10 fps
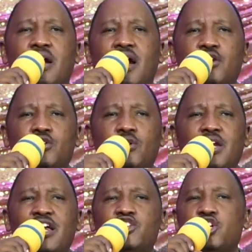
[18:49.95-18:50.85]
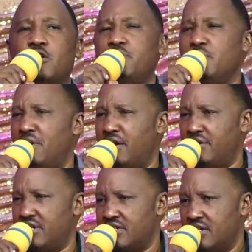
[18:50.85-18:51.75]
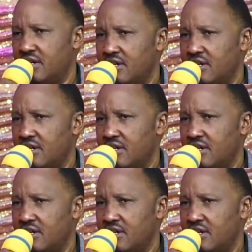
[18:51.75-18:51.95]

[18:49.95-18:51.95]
and your land shall be married.